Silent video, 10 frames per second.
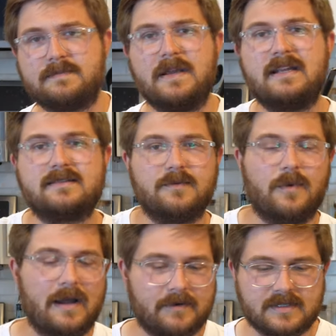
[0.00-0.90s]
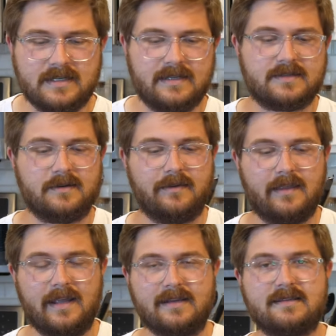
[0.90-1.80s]
speeds and why we're seeing certain
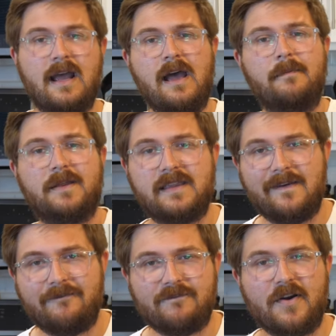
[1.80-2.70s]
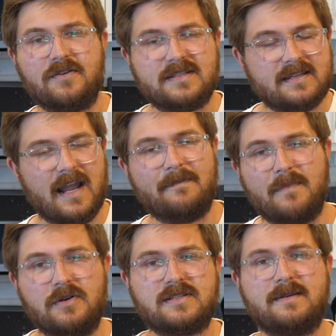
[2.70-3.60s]
things. But the first and
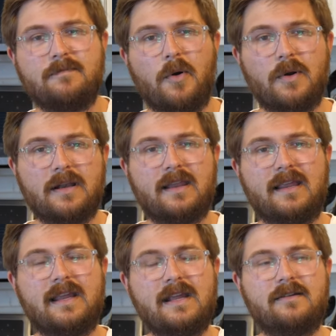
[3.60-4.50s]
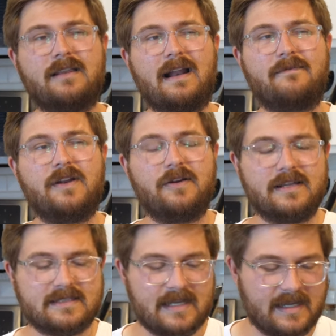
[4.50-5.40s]
most important thing here that I've
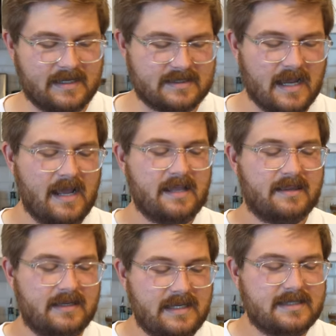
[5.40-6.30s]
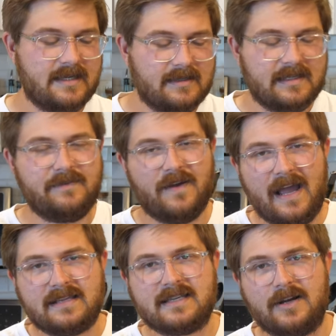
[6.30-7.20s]
noticed is the Nissan Leaf
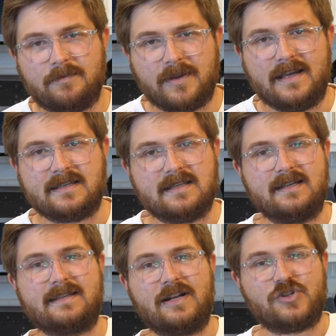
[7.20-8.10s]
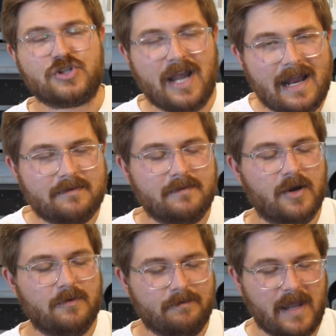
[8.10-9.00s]
SL Plus is a
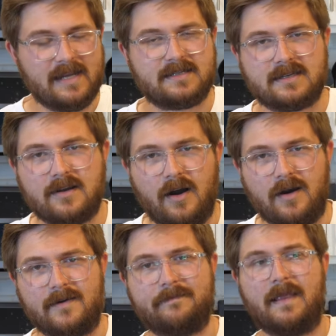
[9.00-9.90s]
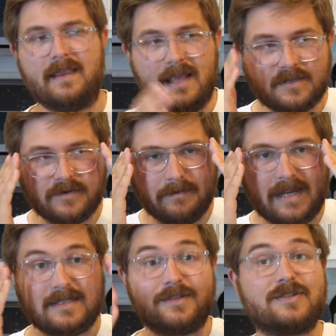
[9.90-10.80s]
CHAdeMO based car, and that's what
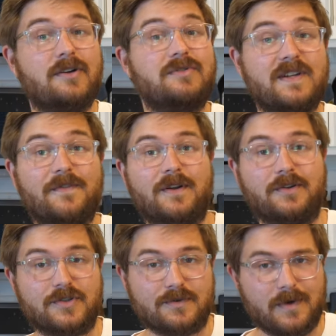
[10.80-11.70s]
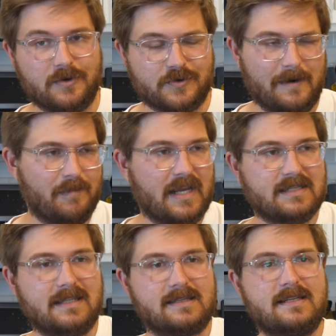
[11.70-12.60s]
makes it so difficult to road trip
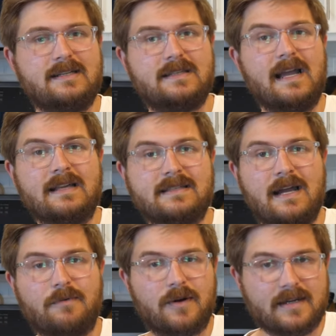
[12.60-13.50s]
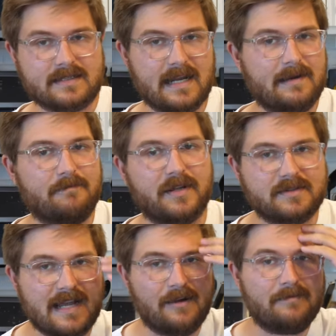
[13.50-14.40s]
because the CCS network is getting
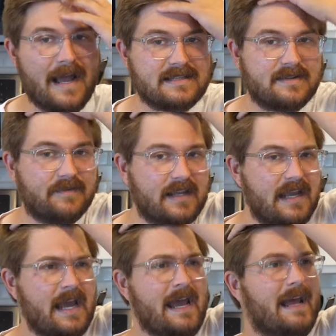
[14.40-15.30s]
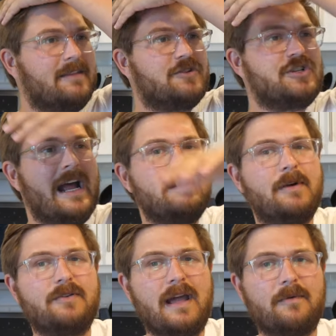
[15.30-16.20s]
built out massively and the
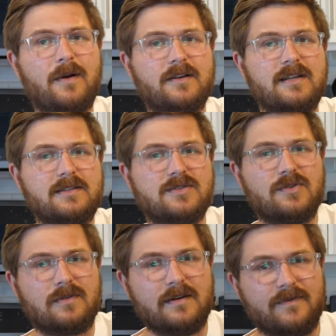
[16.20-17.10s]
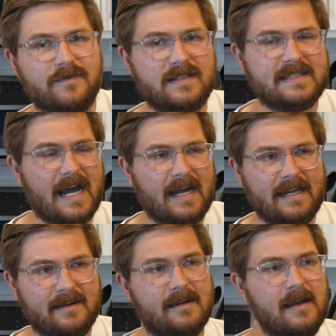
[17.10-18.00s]
CHAdeMO network is sort of
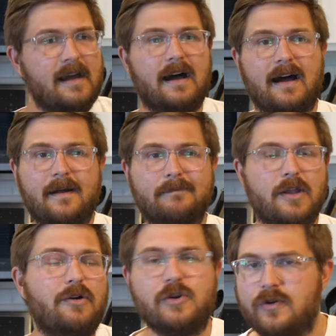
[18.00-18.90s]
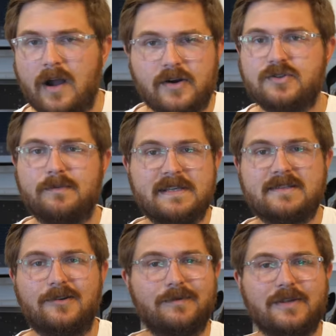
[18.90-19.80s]
dying. Um, no new cars will be
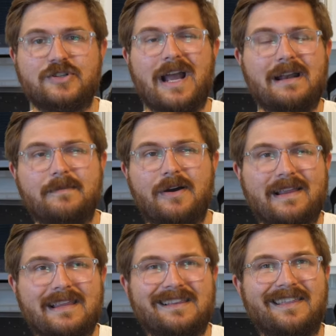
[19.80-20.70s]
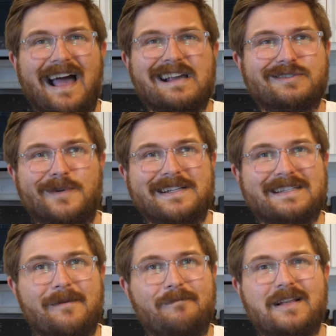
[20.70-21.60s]
sold with CHAdeMO. I think the last one
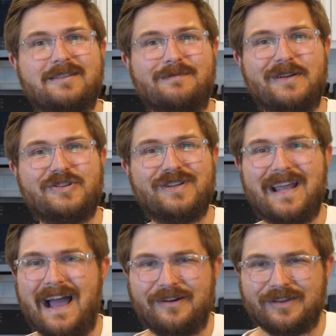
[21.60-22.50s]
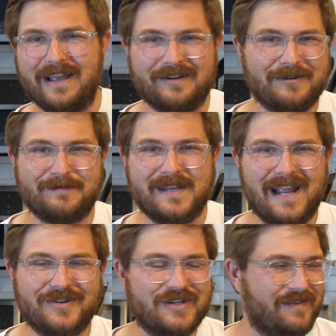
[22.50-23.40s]
is the Mitsubishi Outlander
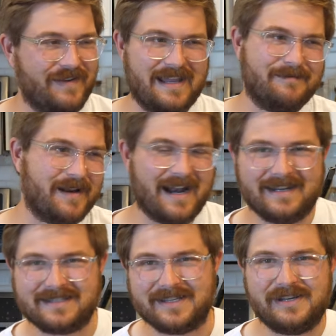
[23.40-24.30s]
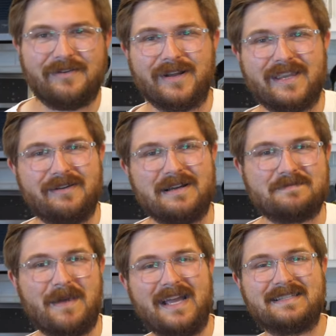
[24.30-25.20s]
PHEV, but honestly, no one in the
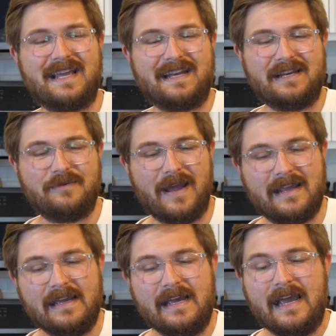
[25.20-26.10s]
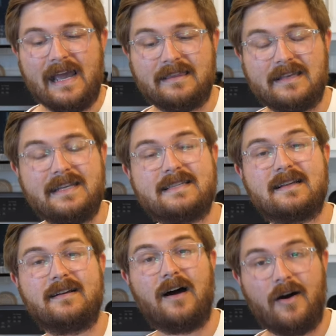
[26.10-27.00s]
US buys that anyway. And the
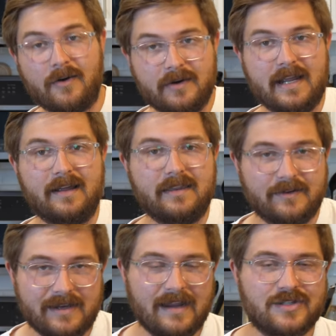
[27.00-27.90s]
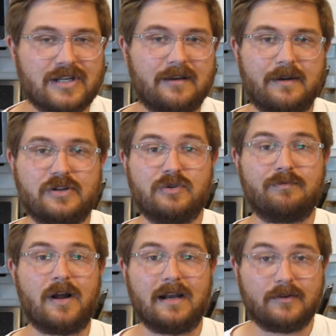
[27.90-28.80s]
Nissan Ariya, their next generation
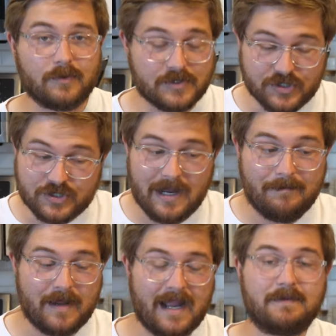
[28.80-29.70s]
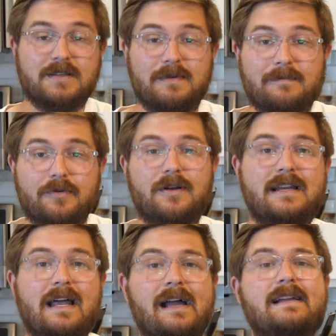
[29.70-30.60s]
product, which is shaping up to be
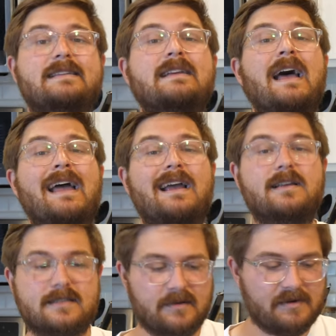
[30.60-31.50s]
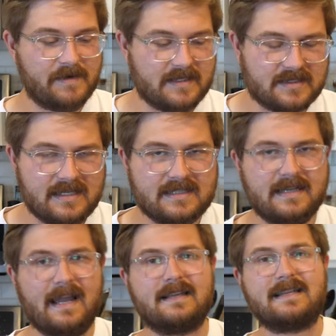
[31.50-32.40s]
pretty nice, is going to be
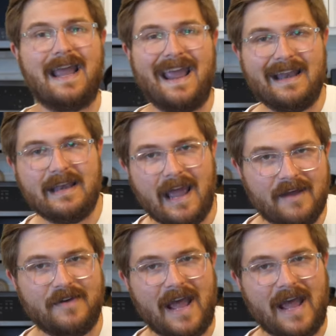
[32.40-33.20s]
CCS and have